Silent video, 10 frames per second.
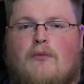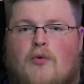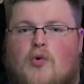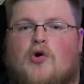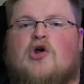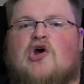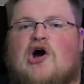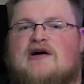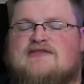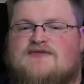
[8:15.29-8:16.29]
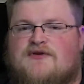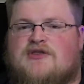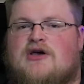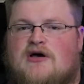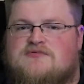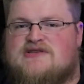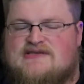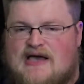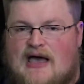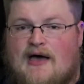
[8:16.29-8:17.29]
more cost-friendly
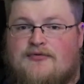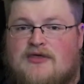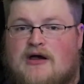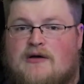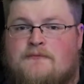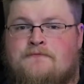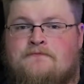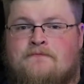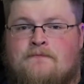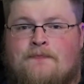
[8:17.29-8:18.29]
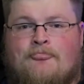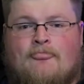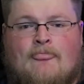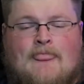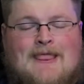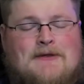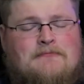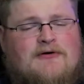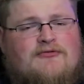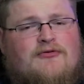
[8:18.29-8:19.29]
options out there.
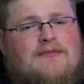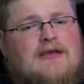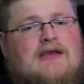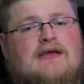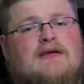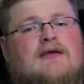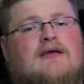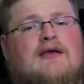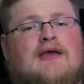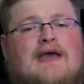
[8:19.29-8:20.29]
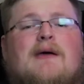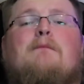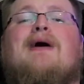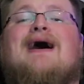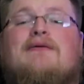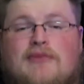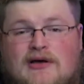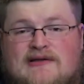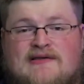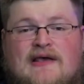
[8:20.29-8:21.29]
But for me, and my
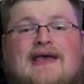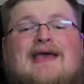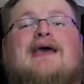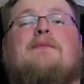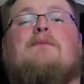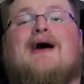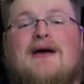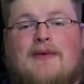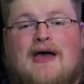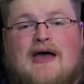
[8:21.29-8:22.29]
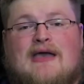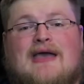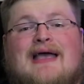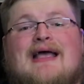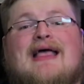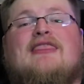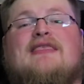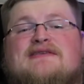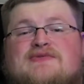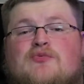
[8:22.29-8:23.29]
butt, and my back,
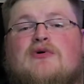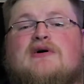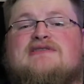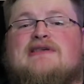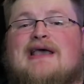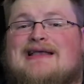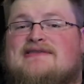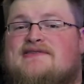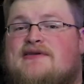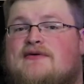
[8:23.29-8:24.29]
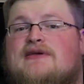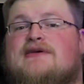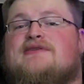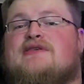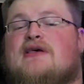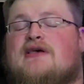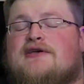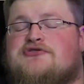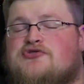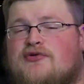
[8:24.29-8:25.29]
this was and still is
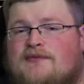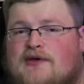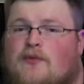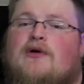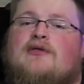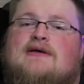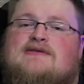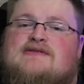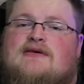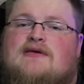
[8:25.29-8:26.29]
extremely worth it.